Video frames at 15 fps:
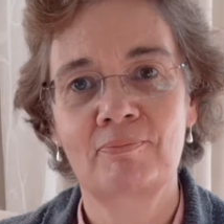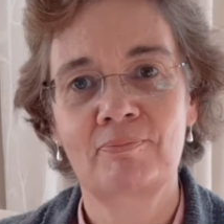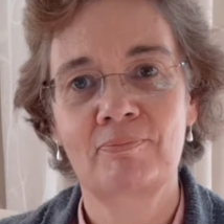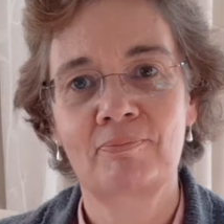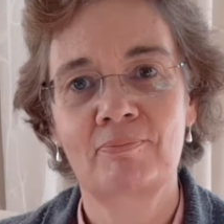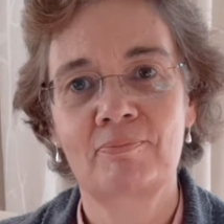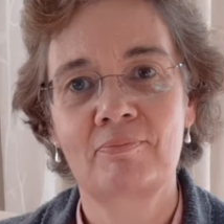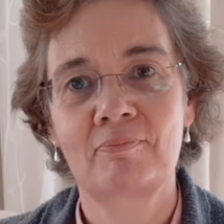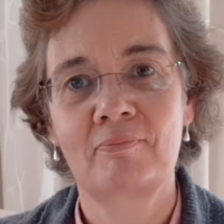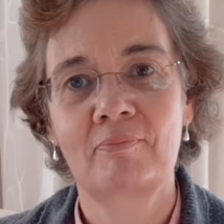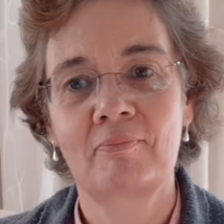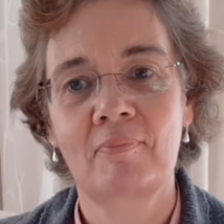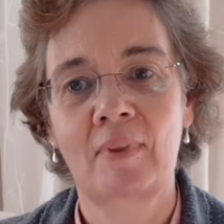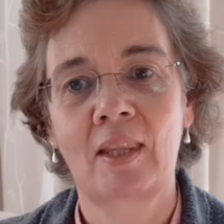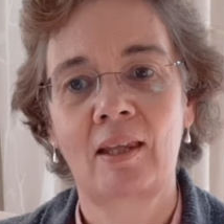
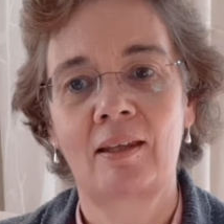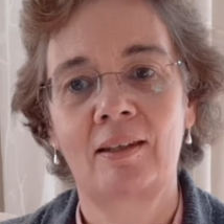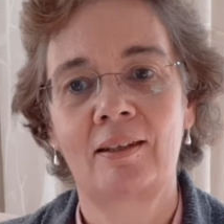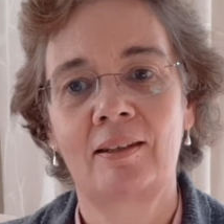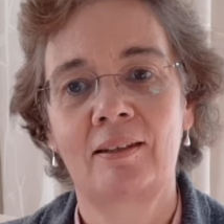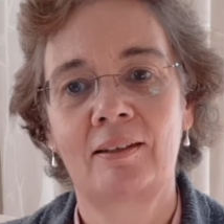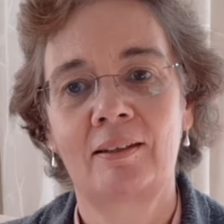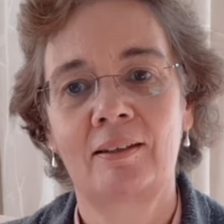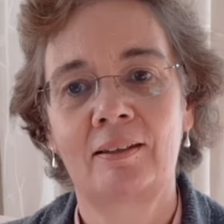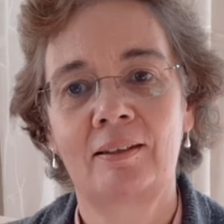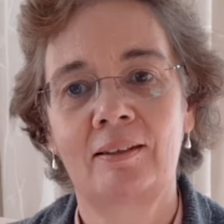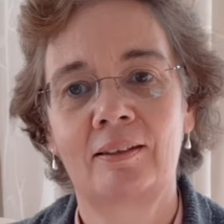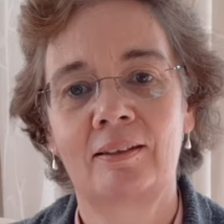[no speech]